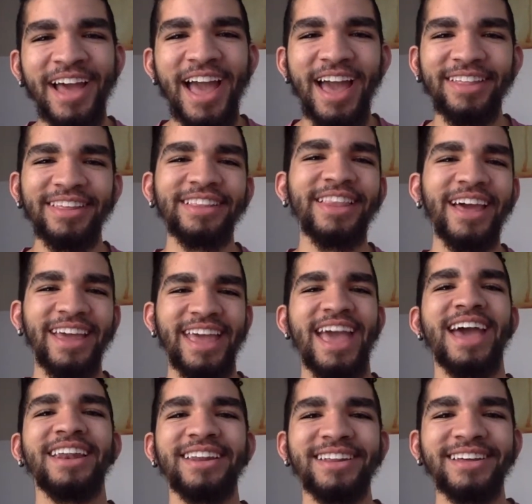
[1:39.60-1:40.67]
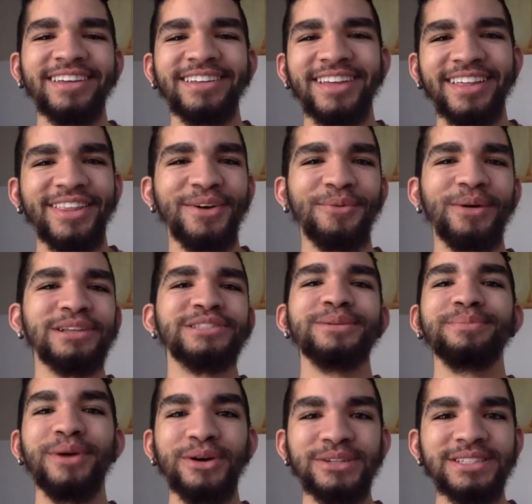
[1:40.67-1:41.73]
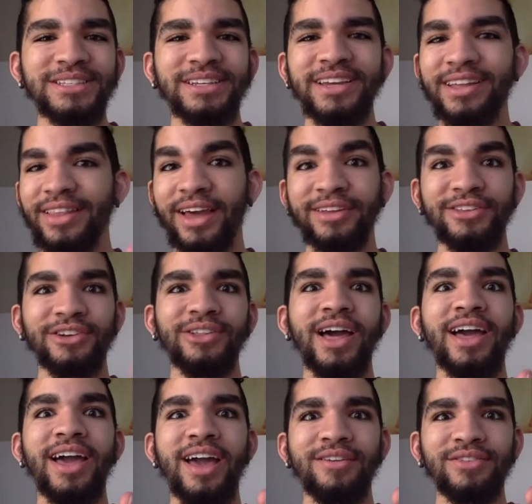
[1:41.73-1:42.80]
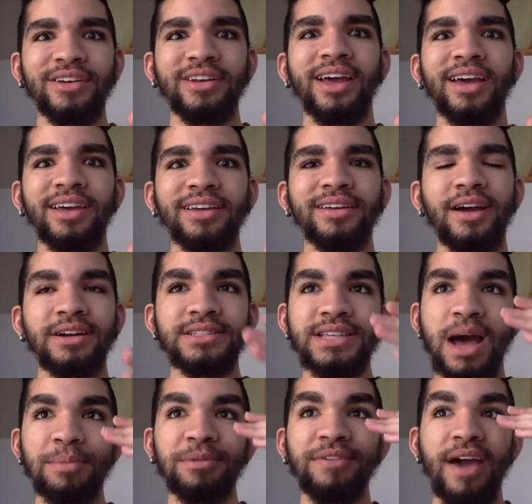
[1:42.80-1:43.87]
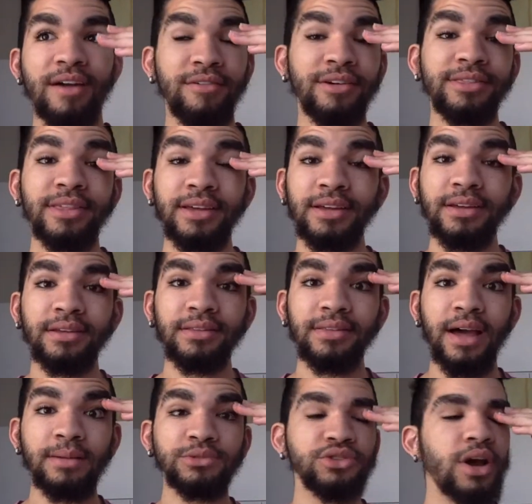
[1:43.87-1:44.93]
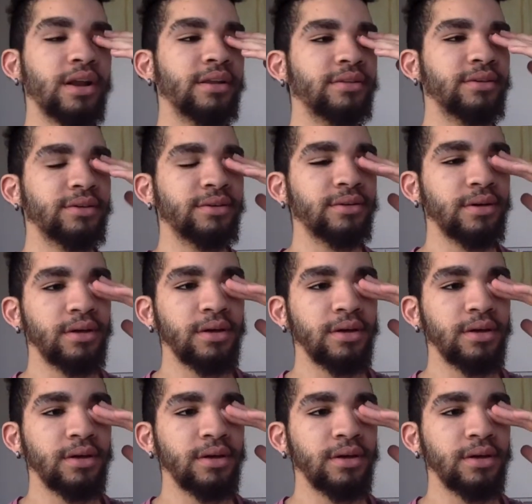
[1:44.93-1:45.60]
and then like edit it and then want to post it and like do that every day on top of everything that I'm trying to do.